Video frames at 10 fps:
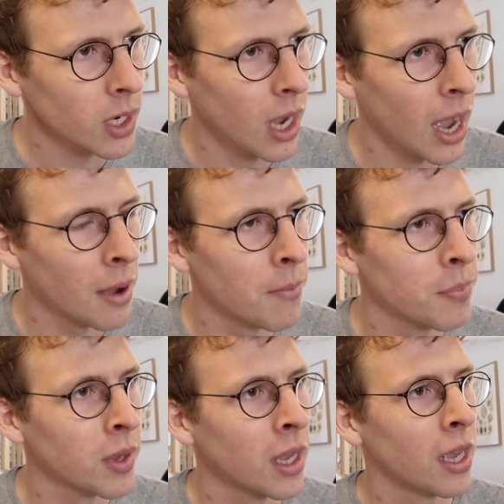
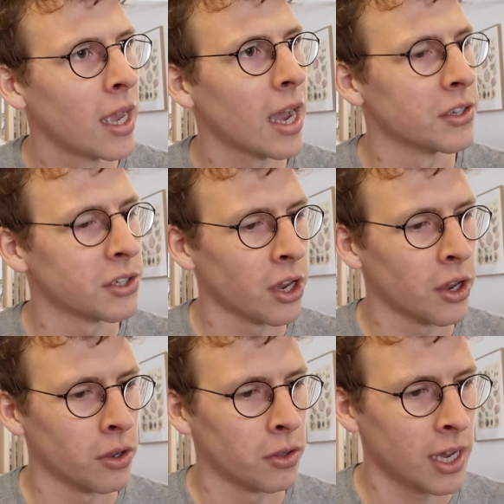And so
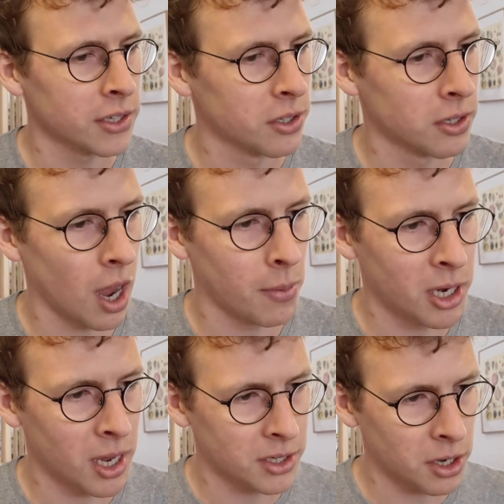
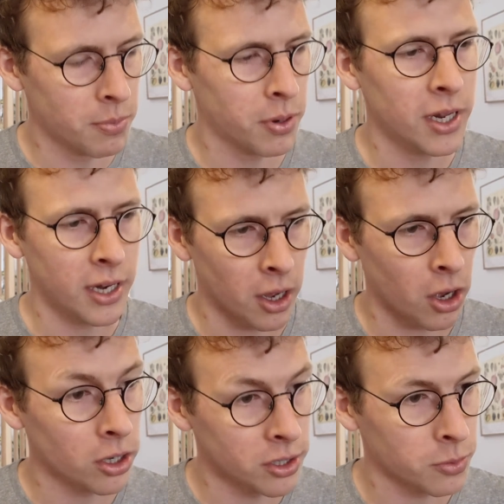it's completely at
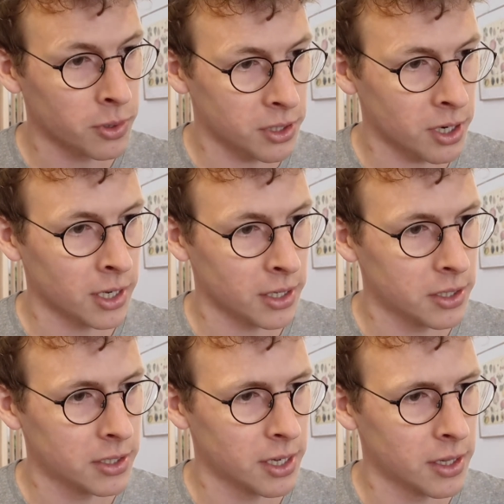odds with
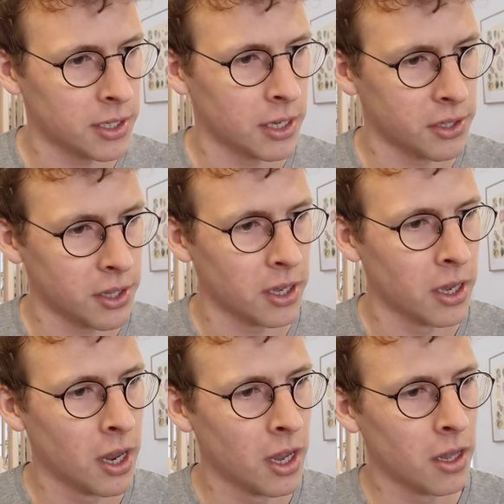science in the sense that
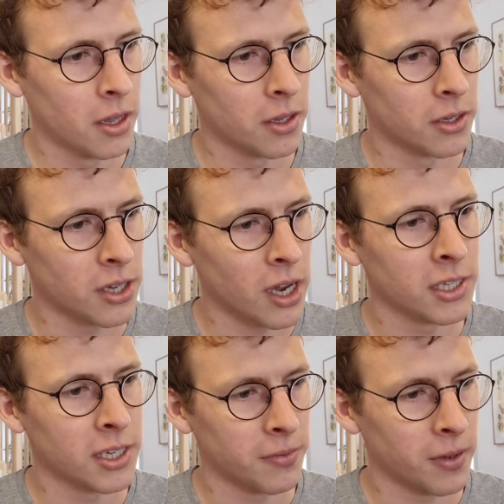the
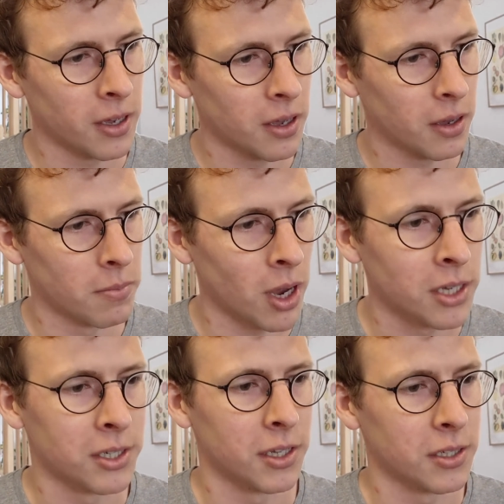scientific
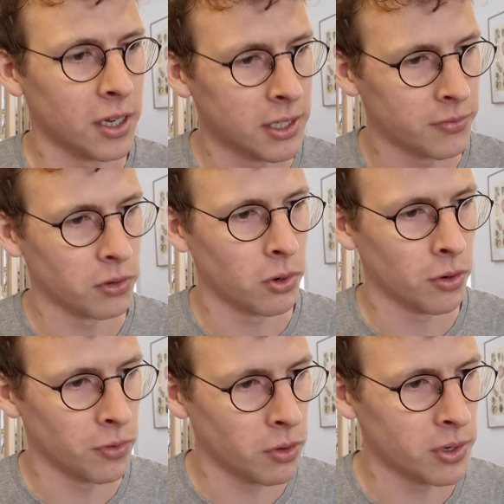mindset, the scientific
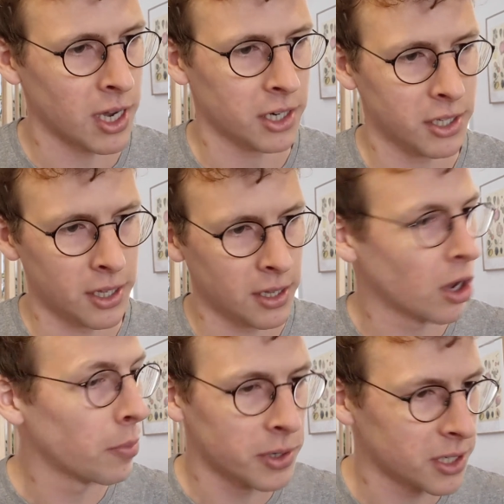worldview is actually the
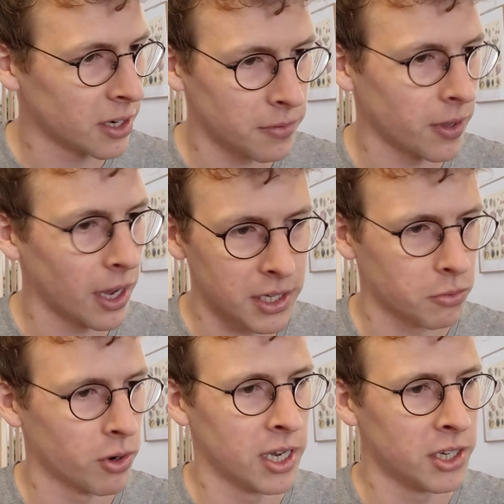opposite of that. It's
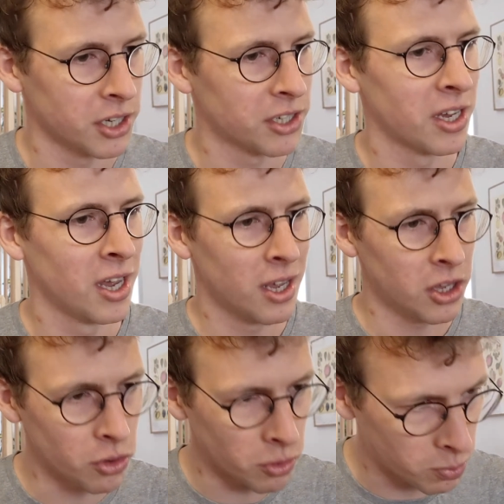really just
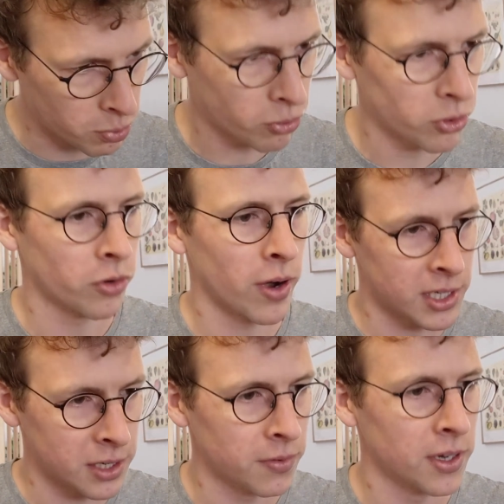you
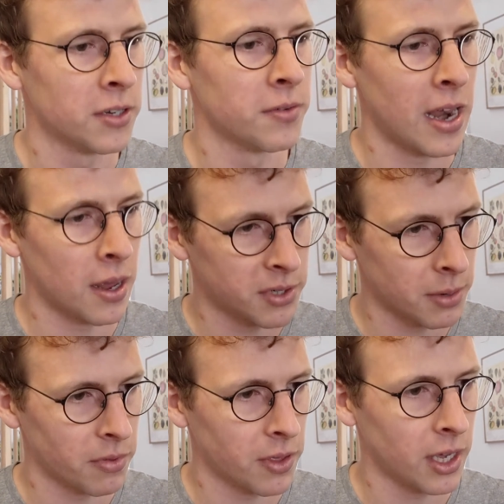progressively develop
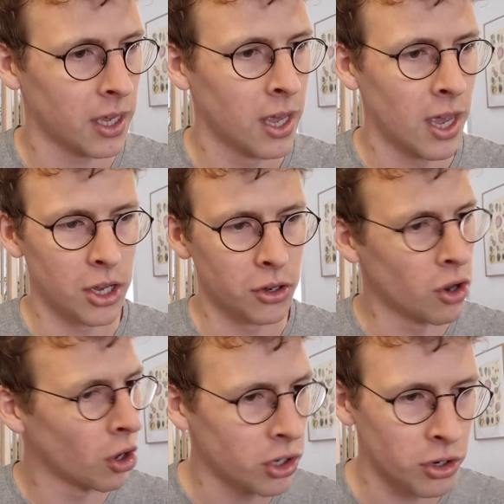something, and
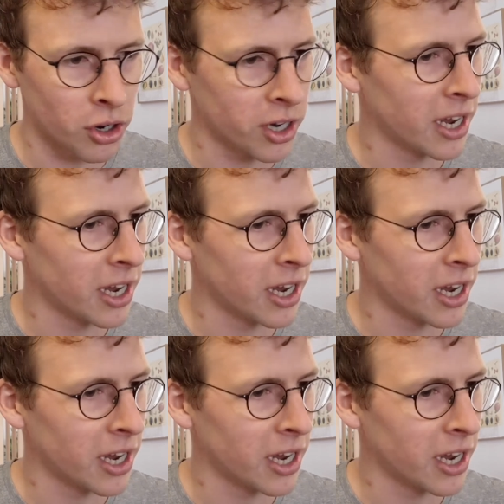you're not a